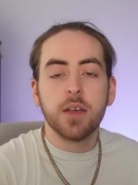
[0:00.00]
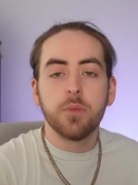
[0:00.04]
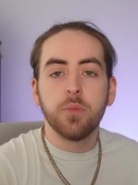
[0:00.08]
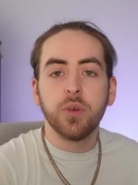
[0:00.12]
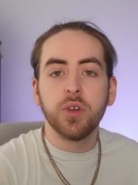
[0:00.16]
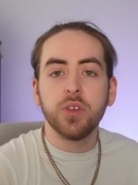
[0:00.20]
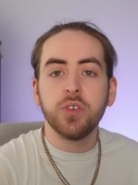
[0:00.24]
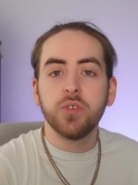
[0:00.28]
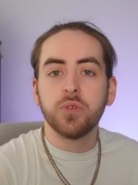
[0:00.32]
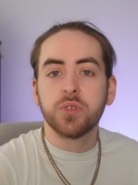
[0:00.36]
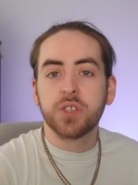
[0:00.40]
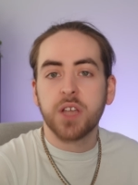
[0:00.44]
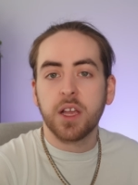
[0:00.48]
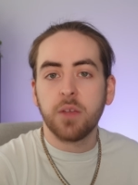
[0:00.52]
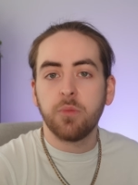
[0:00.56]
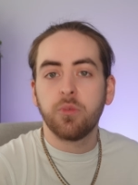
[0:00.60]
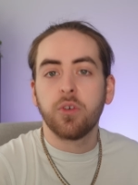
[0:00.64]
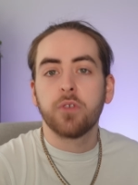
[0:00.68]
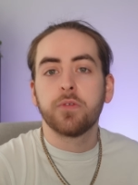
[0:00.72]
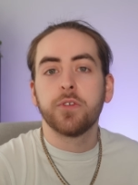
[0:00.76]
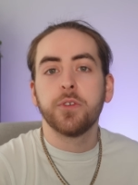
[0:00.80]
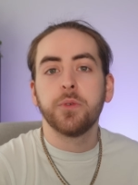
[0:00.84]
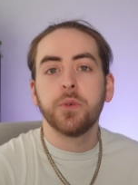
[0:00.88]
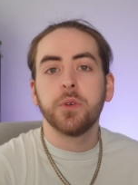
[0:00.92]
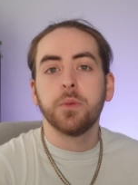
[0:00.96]
but your take
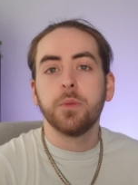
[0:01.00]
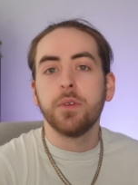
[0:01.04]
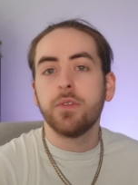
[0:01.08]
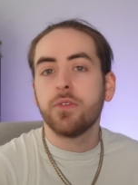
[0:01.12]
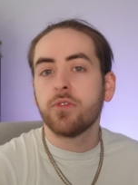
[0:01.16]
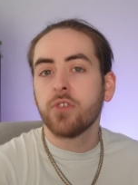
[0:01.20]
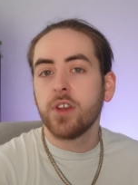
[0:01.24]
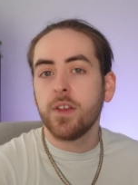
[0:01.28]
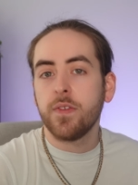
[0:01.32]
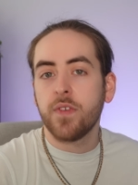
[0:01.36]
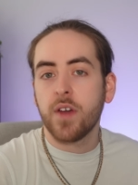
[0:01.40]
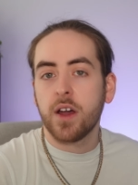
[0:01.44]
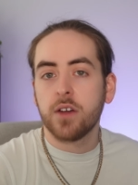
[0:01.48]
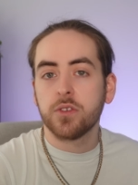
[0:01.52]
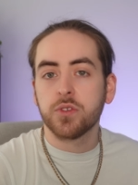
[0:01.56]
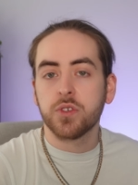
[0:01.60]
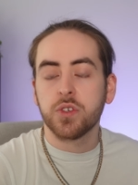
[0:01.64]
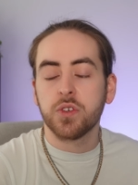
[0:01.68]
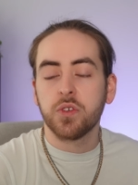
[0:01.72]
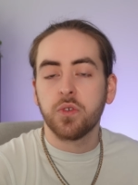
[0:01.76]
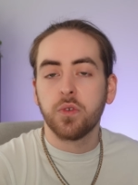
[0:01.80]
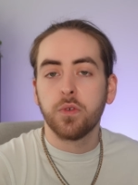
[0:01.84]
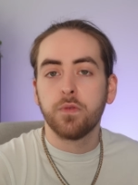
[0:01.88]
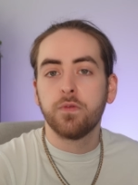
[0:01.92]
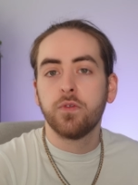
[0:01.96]
profit would be three
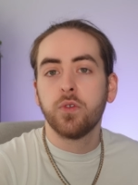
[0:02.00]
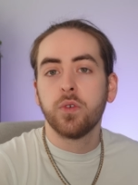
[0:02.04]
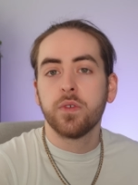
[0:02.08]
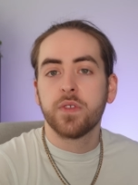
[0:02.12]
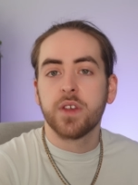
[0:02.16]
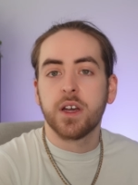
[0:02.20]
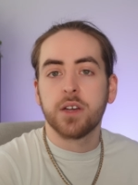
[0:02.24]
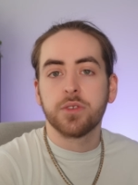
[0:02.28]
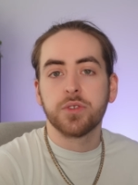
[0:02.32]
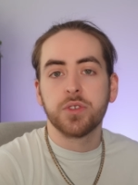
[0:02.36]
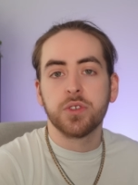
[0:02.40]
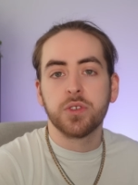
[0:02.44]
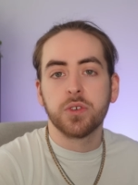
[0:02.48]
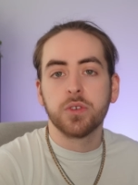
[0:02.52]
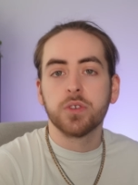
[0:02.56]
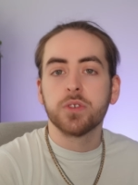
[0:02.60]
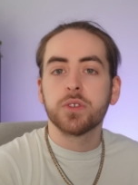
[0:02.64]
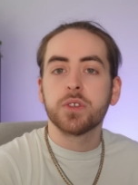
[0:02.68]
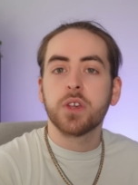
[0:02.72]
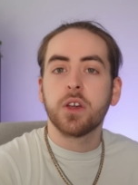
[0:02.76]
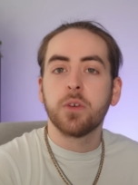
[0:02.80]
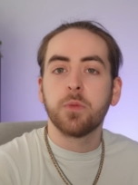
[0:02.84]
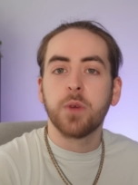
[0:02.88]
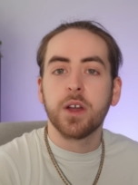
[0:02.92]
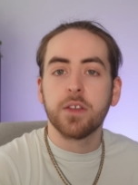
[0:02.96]
thousand dollars or four thousand
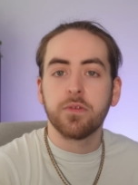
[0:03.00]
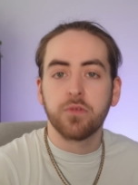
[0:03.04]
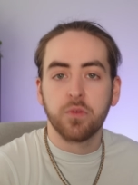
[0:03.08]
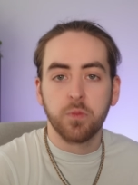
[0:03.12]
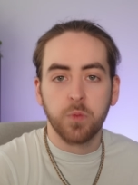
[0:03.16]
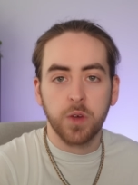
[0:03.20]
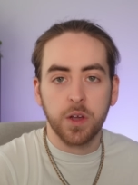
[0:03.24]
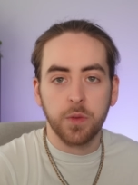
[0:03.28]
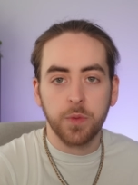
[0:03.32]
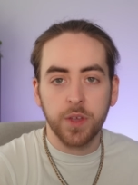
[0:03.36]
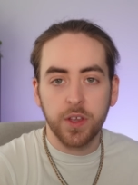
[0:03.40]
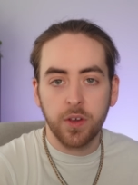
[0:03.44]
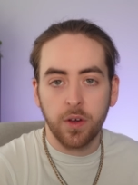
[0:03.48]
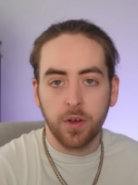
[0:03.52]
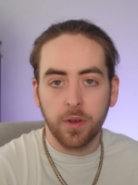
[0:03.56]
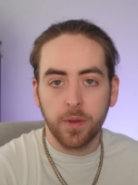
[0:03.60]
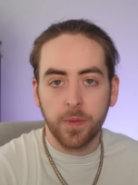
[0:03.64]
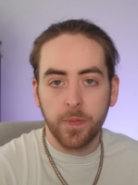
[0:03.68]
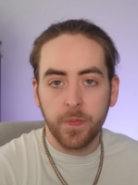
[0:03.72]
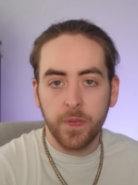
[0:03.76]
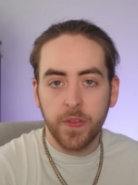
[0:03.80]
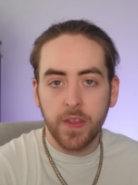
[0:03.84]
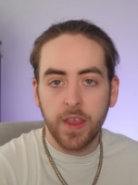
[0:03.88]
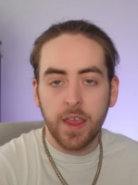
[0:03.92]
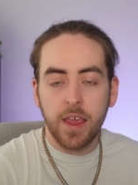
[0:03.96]
dollars away from where we are.
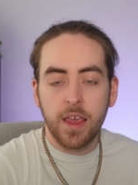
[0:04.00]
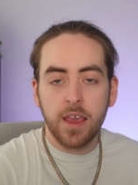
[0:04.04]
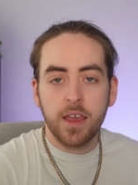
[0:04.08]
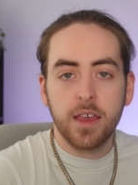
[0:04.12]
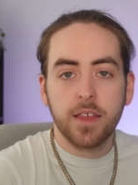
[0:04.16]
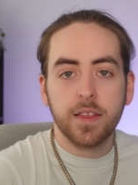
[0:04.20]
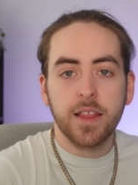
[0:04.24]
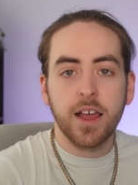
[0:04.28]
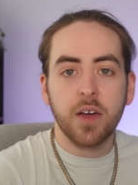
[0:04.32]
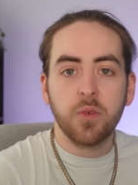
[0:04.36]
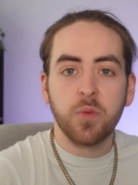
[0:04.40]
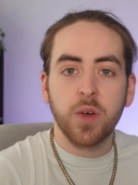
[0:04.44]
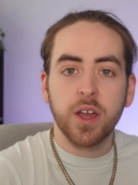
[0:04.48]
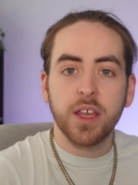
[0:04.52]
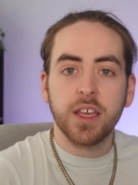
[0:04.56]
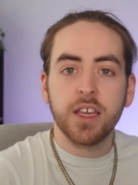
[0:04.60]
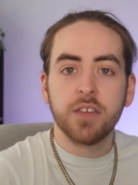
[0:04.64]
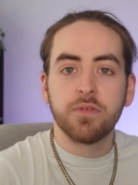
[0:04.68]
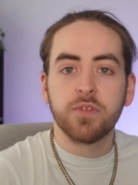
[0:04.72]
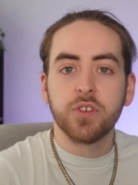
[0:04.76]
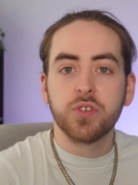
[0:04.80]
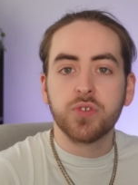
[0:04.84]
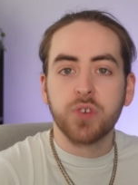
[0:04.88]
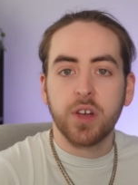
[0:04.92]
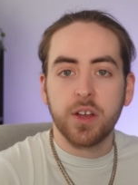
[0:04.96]
That way,
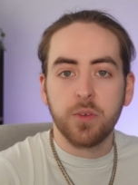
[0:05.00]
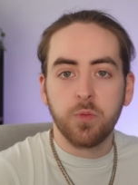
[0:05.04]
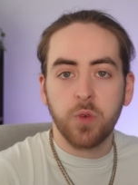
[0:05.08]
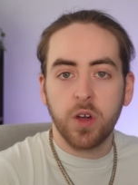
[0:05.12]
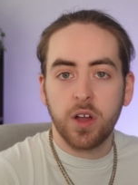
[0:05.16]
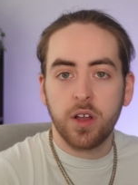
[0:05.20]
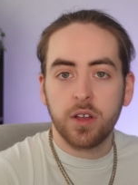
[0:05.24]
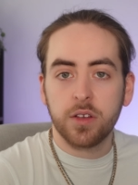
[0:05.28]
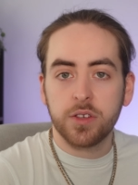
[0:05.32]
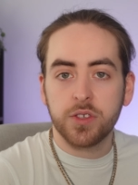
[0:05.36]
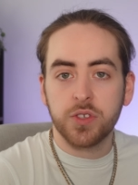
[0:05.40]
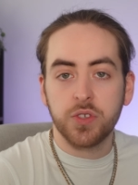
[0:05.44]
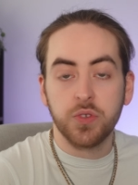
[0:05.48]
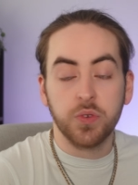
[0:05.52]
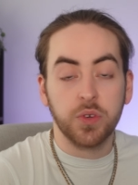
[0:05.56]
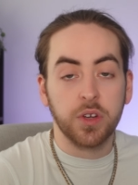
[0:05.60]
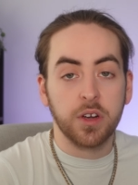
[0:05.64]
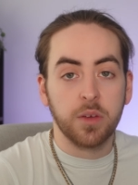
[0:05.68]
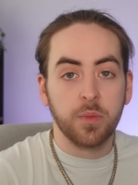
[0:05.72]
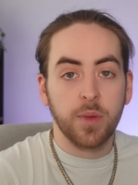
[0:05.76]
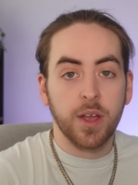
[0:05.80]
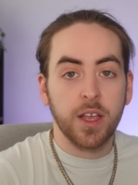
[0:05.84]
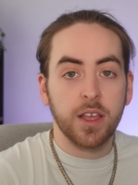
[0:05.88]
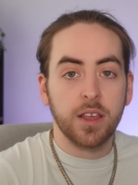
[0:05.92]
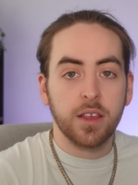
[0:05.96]
if the trade works, you're going
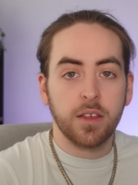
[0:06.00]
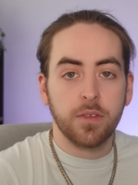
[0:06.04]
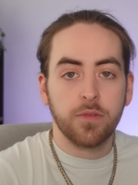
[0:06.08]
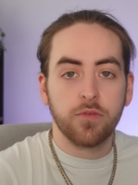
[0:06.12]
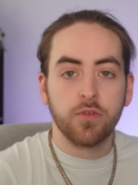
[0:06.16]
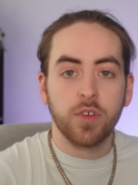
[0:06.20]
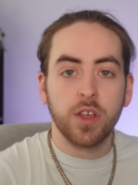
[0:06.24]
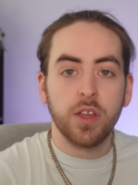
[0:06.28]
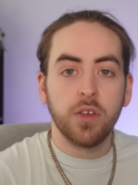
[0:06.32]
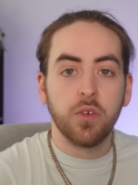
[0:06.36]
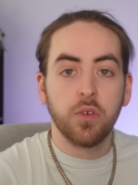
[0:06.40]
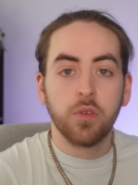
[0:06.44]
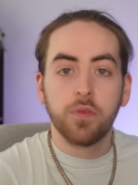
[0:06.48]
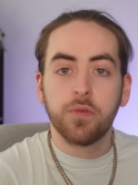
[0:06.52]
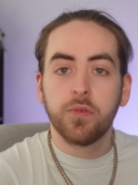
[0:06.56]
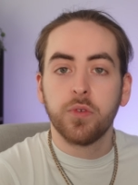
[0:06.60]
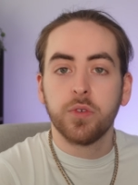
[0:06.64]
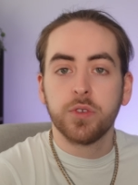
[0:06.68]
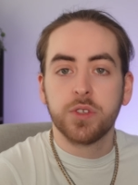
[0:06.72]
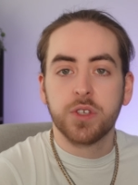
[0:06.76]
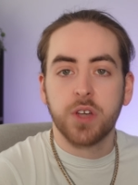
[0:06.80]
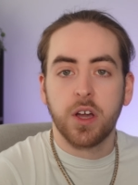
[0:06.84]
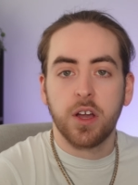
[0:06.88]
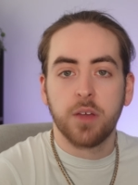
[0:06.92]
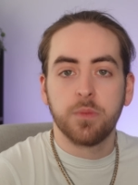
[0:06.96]
to make three or
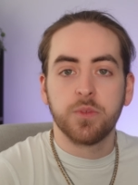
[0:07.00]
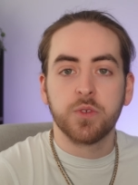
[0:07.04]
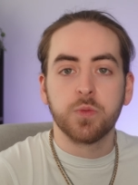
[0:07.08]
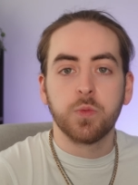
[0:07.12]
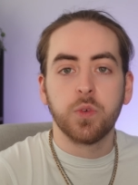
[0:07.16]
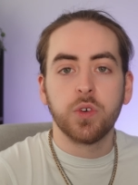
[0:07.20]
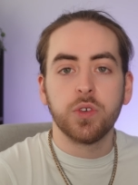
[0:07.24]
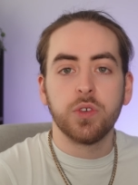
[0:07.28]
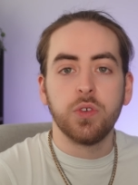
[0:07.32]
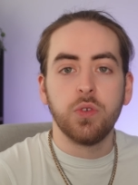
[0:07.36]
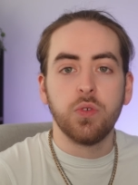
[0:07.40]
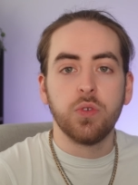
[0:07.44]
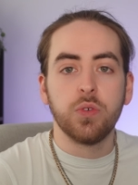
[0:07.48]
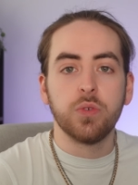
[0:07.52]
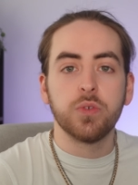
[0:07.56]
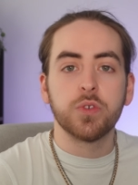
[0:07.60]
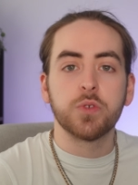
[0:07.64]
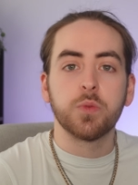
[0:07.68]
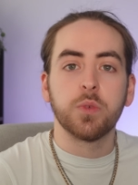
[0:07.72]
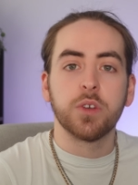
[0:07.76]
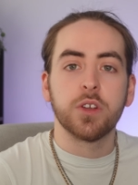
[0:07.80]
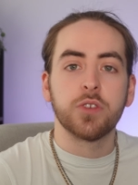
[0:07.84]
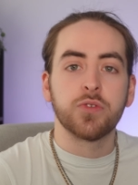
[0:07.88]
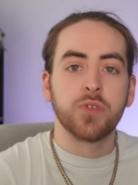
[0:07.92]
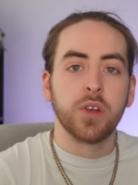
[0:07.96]
four times what you
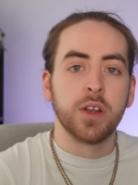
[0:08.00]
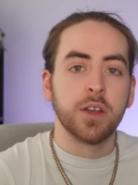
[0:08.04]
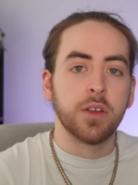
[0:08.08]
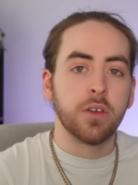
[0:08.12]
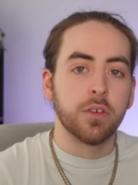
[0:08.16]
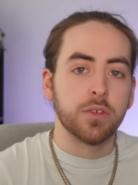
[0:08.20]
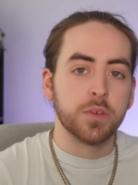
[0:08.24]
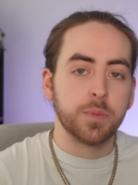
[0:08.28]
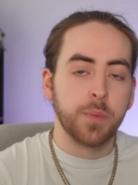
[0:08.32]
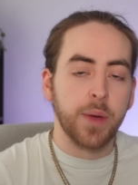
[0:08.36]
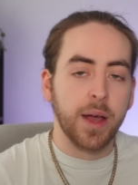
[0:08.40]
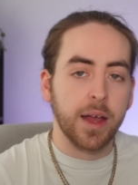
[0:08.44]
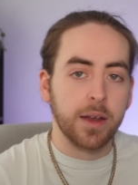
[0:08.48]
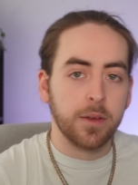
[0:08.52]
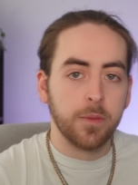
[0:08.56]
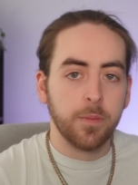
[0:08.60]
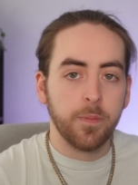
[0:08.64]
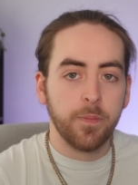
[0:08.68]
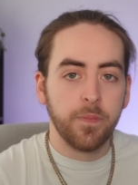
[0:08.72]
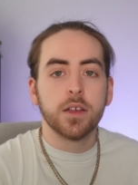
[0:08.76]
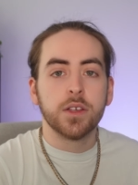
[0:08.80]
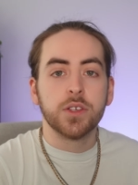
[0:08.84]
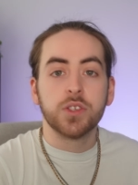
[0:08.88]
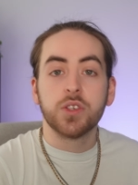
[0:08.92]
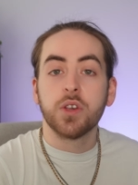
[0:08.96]
lose when a trade goes bad.
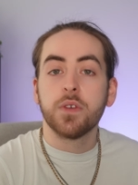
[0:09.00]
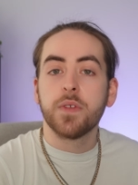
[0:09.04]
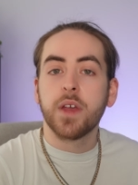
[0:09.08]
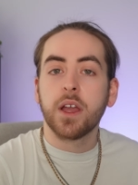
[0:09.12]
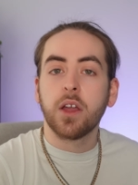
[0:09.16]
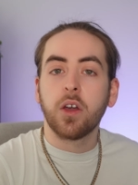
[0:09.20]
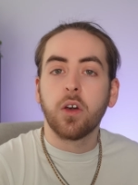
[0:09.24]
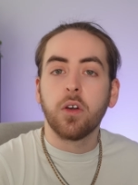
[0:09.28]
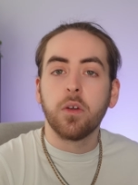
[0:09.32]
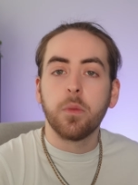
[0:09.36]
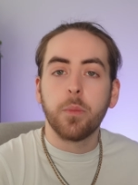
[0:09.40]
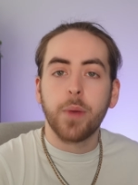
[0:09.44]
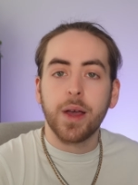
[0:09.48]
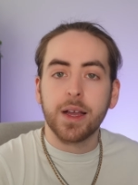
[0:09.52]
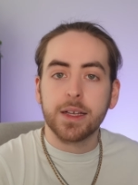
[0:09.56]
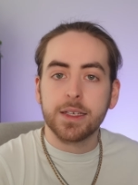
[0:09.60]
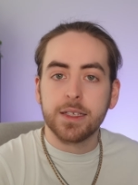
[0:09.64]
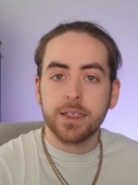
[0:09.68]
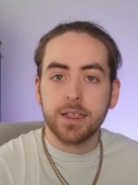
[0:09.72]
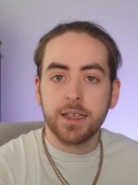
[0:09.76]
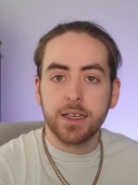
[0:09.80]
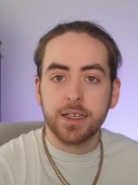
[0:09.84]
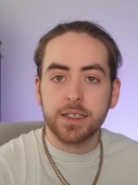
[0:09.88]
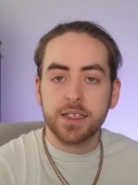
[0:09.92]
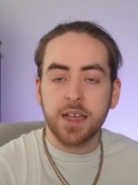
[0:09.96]
So then going back
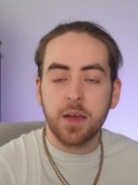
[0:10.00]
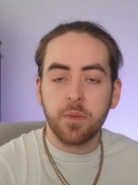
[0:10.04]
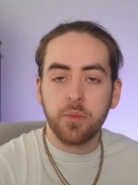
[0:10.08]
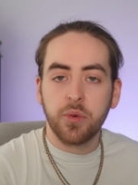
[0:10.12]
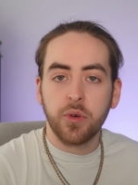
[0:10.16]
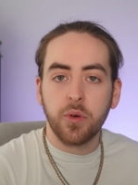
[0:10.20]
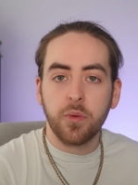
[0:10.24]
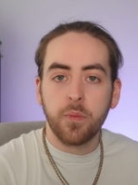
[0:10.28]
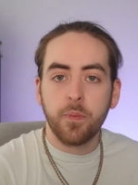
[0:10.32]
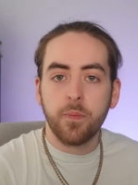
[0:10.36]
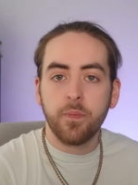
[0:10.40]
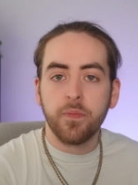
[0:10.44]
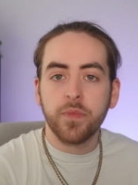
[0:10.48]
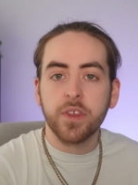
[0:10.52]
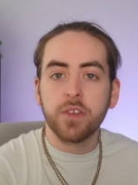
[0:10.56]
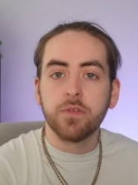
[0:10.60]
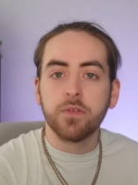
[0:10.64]
to the example,